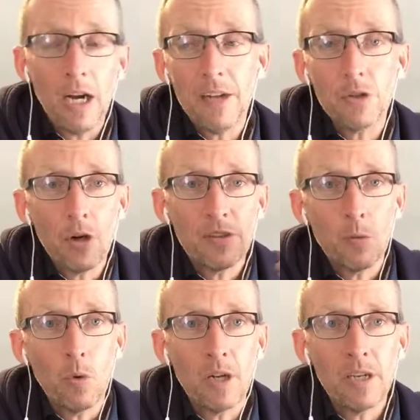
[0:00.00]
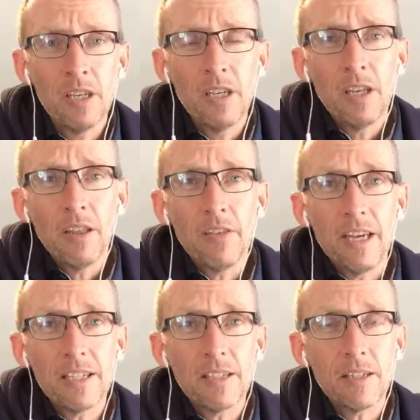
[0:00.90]
Hotjar is the one
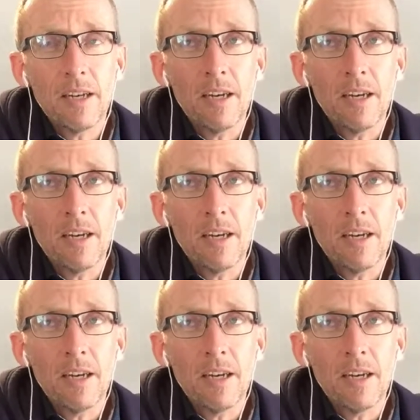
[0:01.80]
that